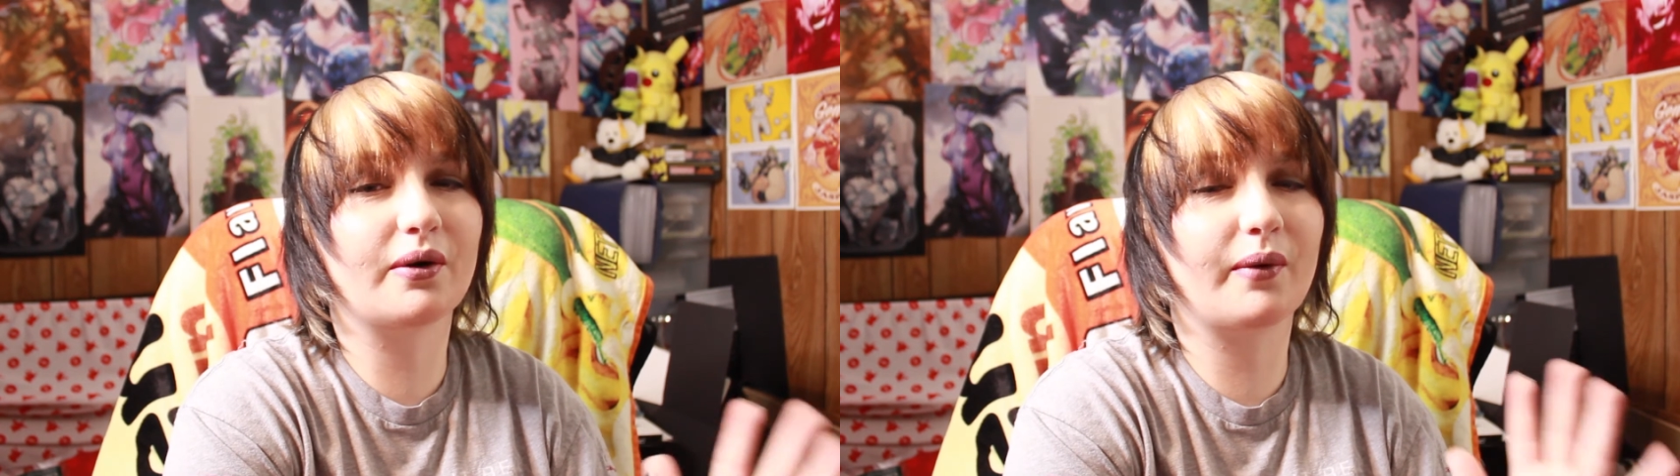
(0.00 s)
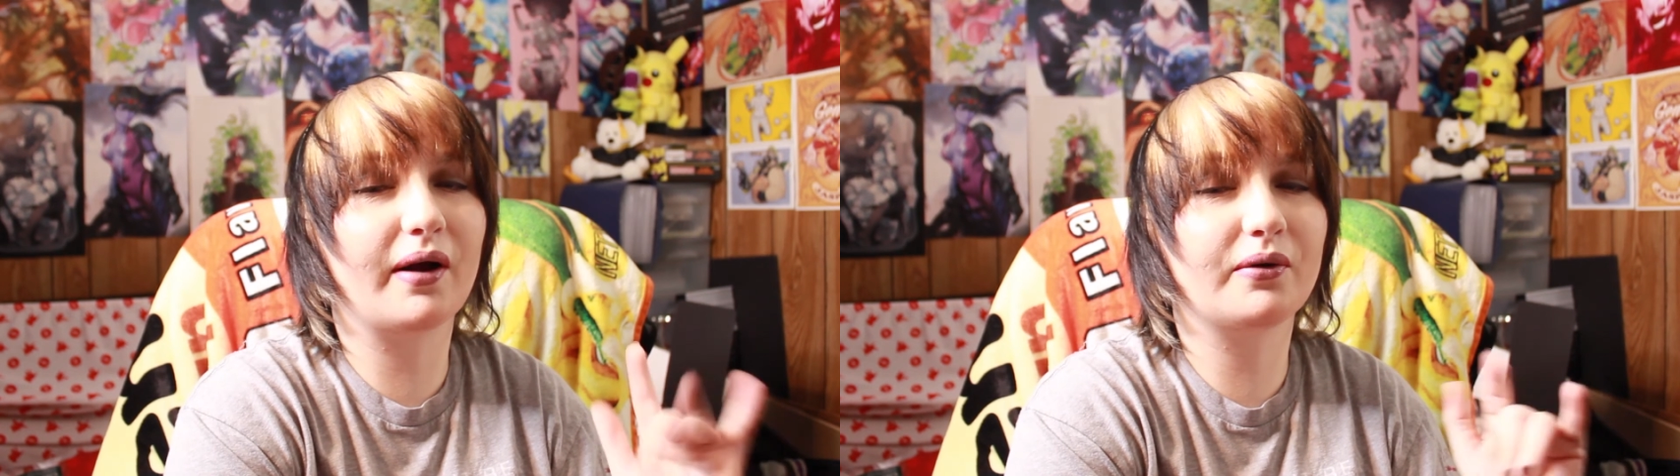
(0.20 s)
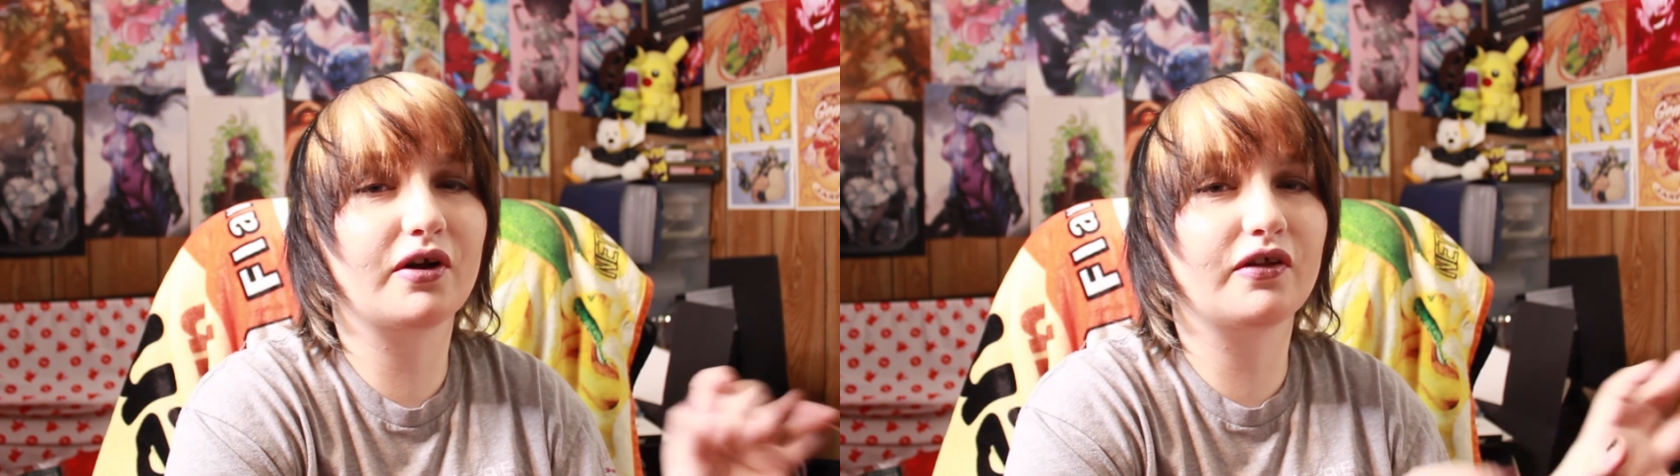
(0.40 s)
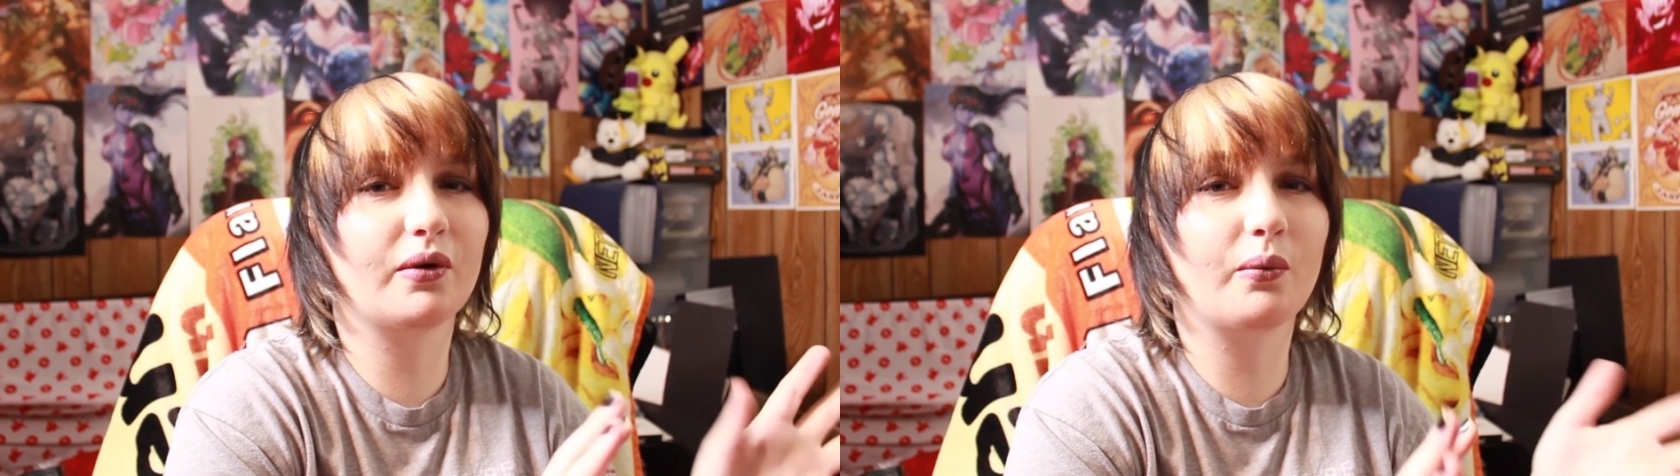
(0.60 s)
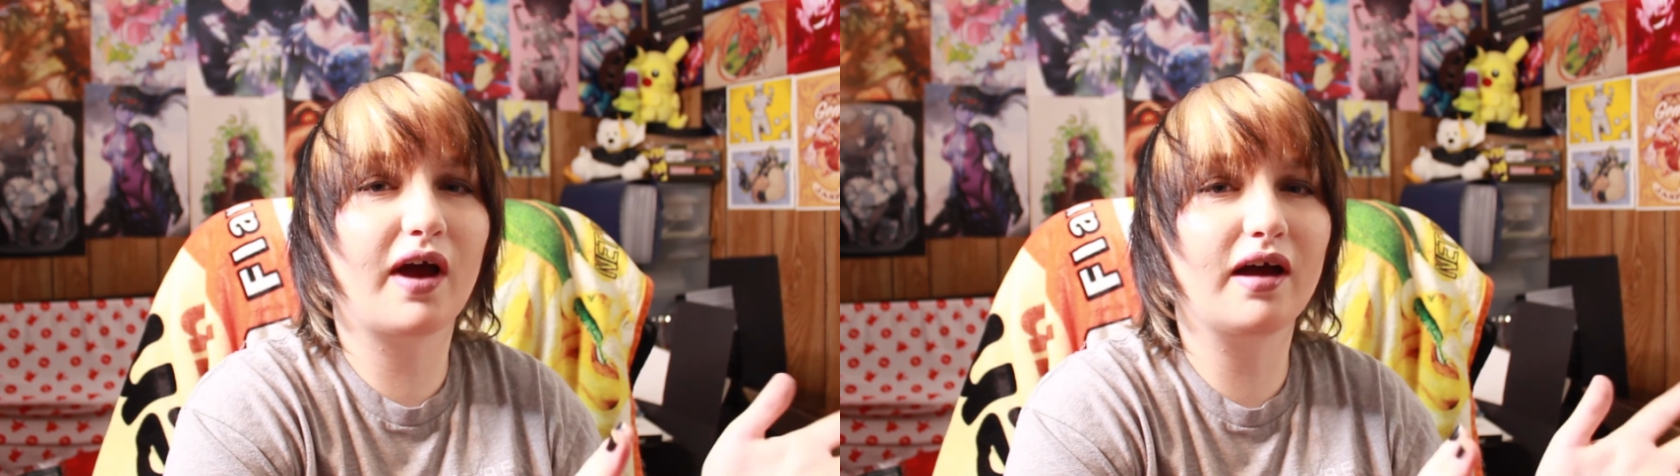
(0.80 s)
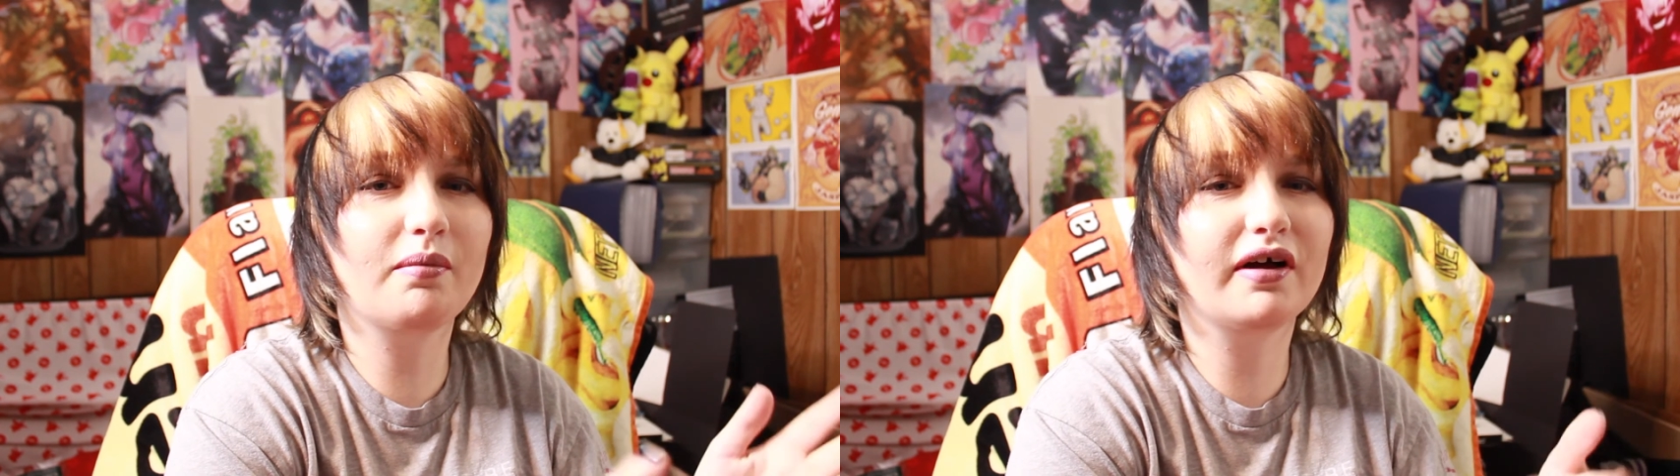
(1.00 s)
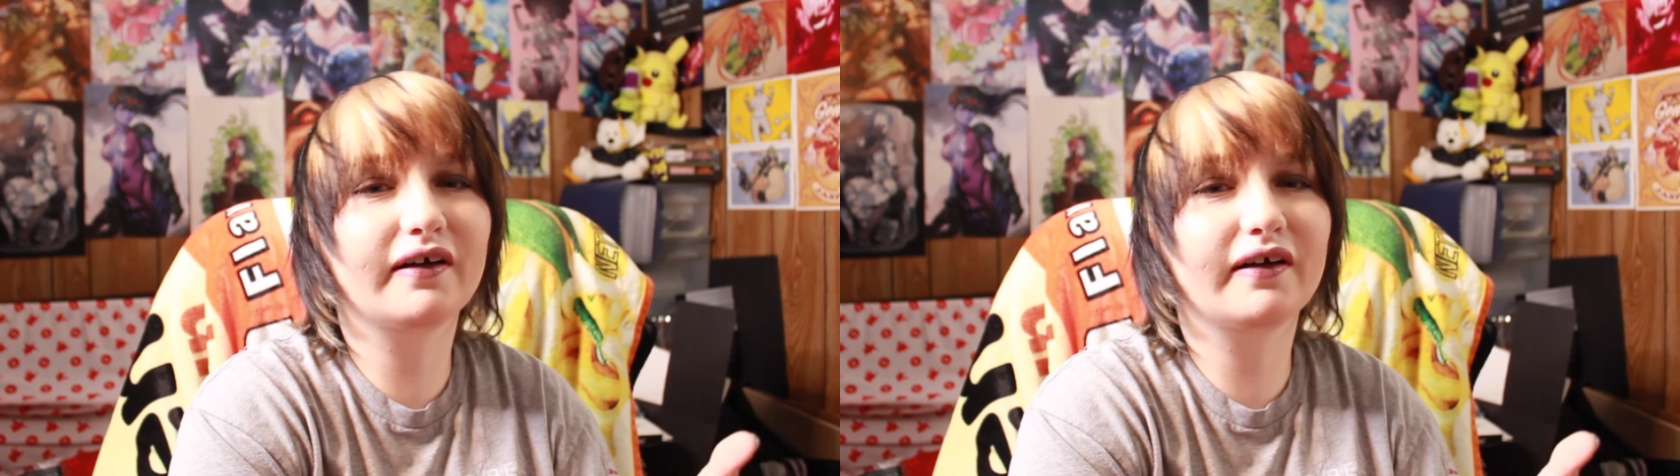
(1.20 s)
around the web,